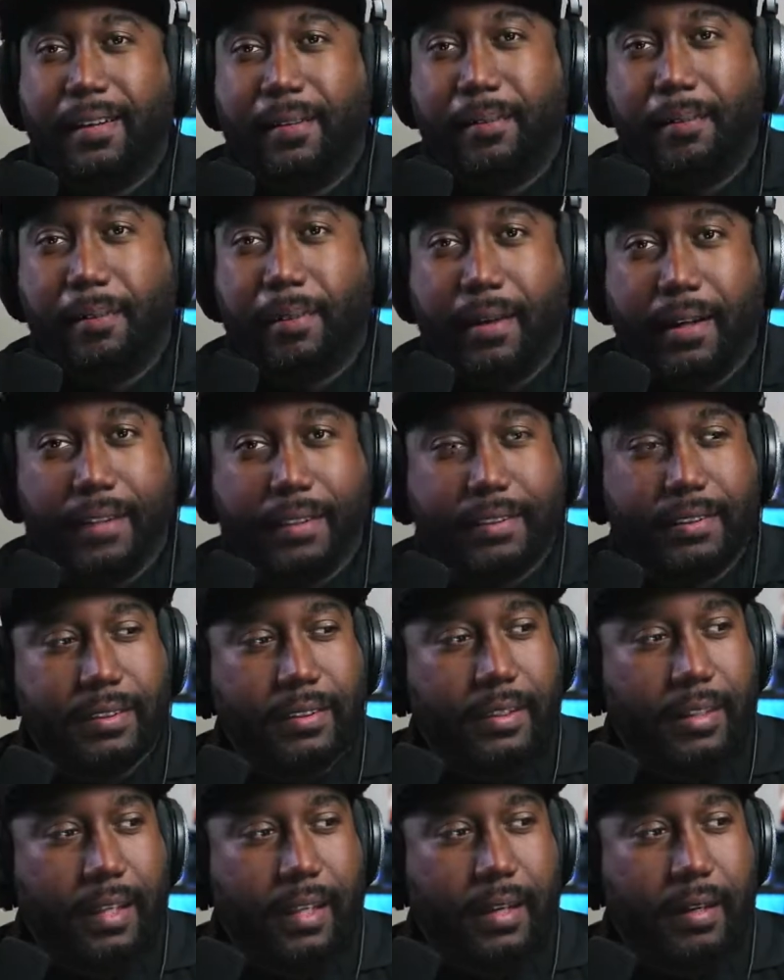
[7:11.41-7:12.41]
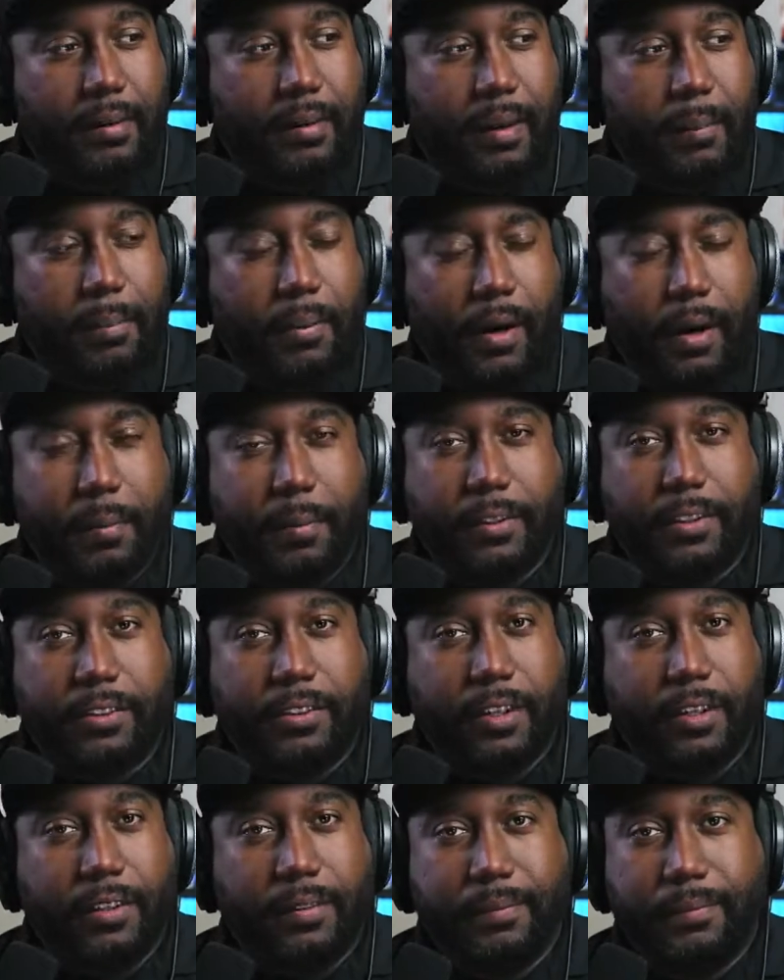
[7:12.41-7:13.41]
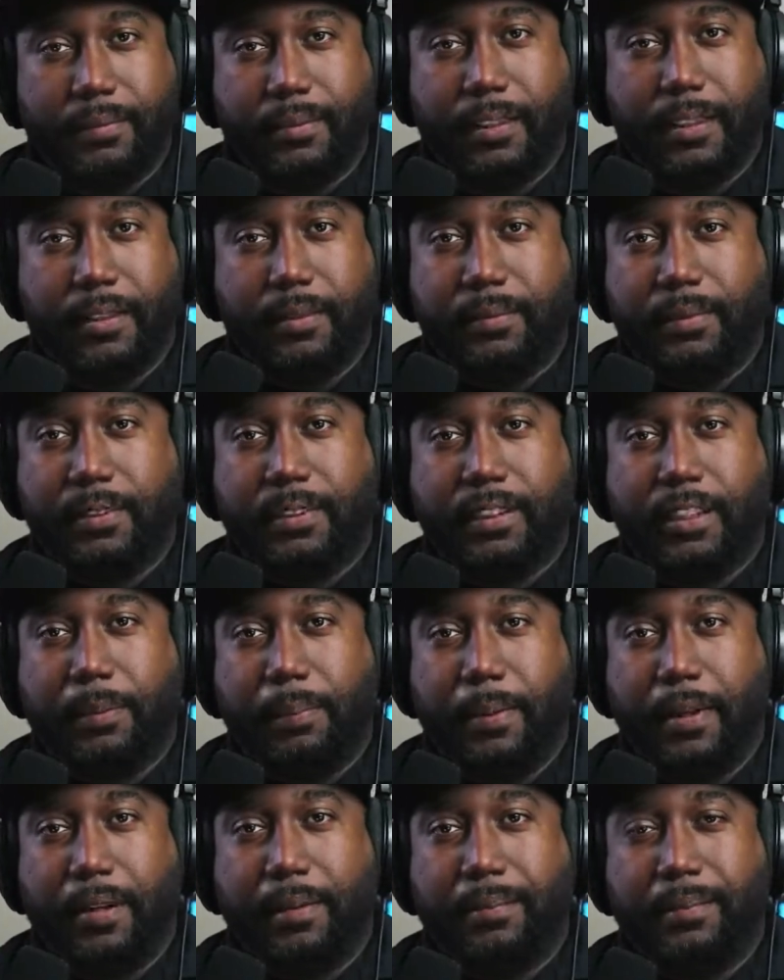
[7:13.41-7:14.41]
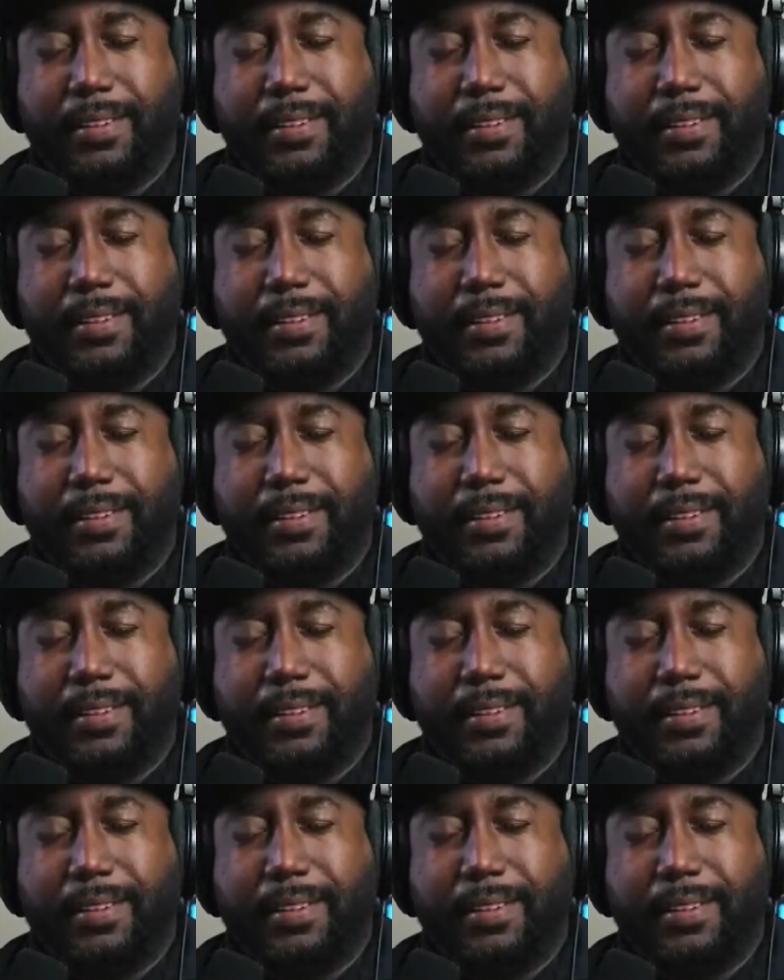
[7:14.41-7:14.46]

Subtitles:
But I'm probably just gonna sleep in.